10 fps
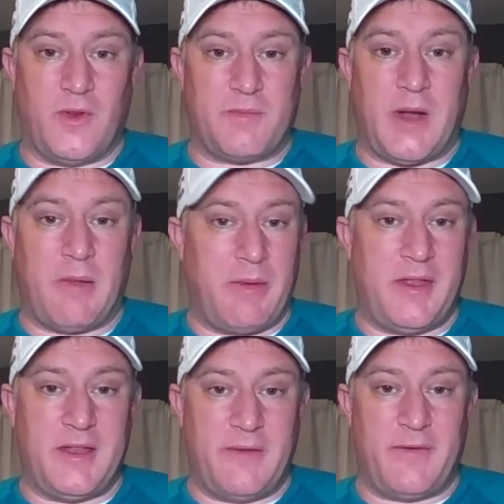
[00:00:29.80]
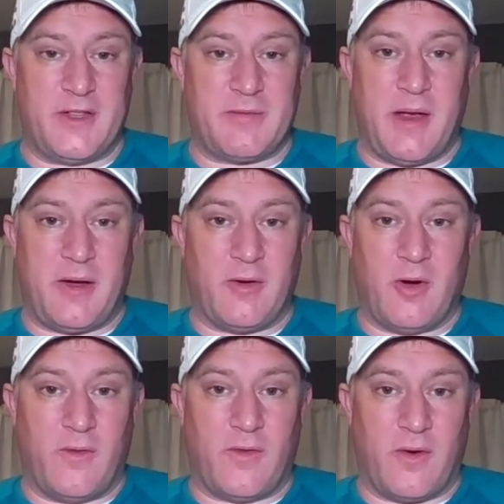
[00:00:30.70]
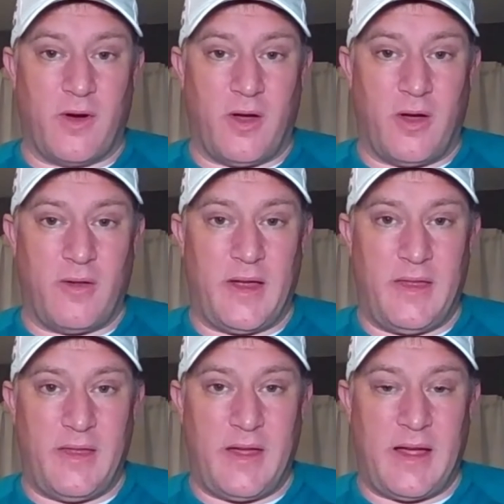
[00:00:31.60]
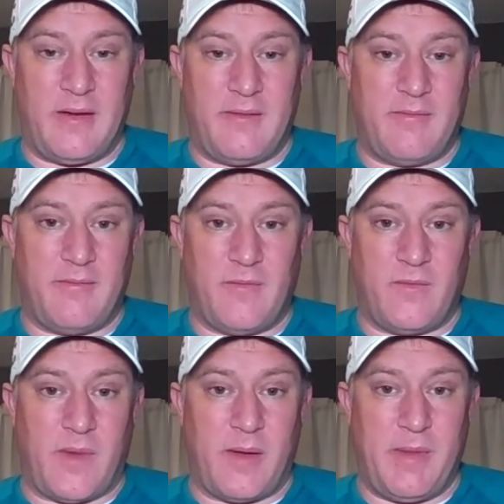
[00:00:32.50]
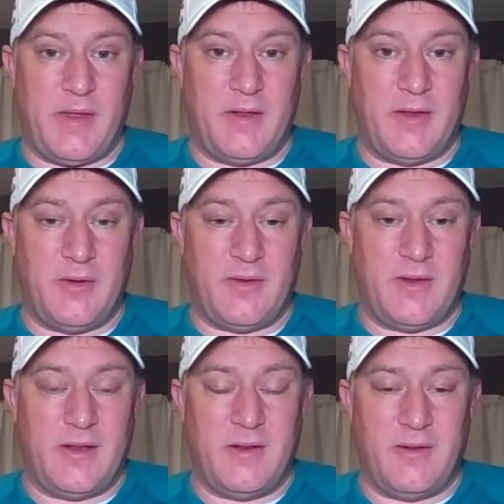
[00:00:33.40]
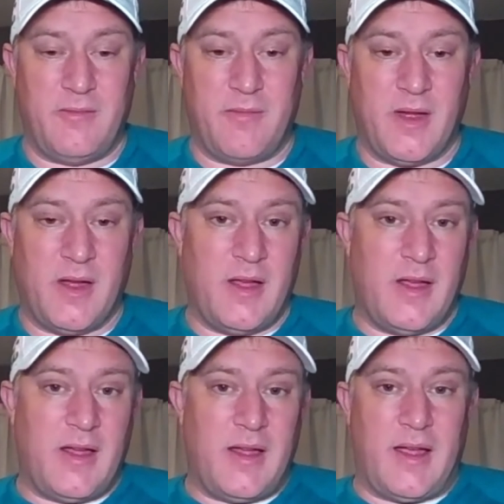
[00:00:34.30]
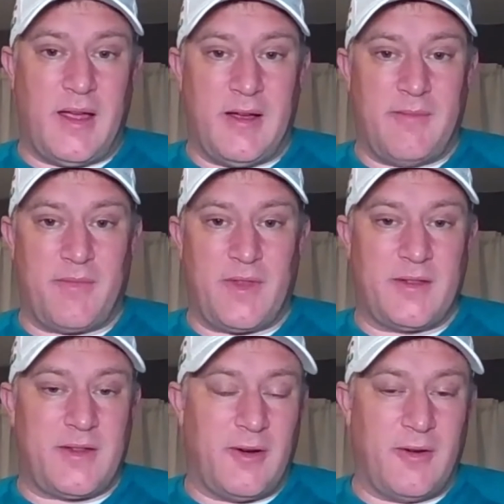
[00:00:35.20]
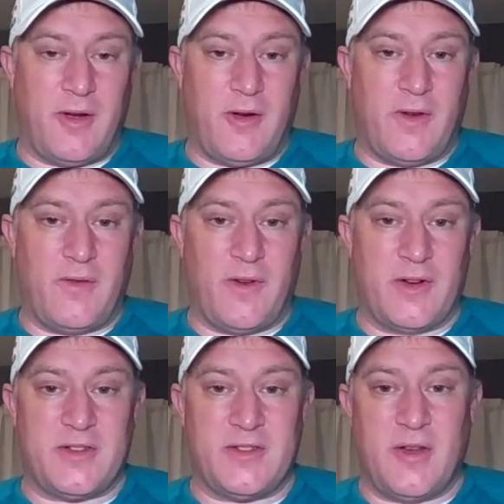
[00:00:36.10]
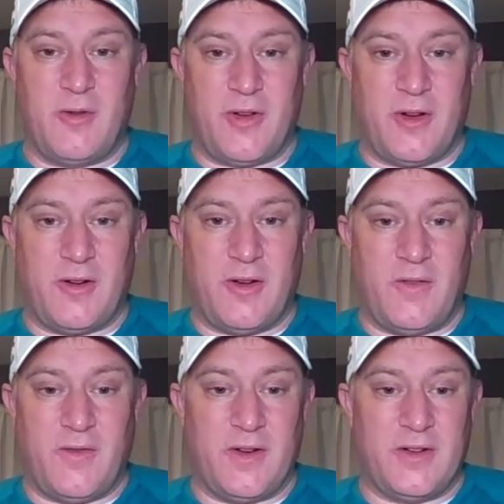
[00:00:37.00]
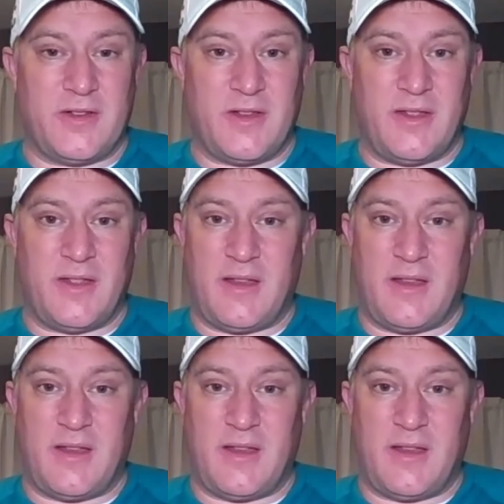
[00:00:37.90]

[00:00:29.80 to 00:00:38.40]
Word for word: was probably the difference maker overall, and that might be the do- the doom. Um, turnover versus no turnovers.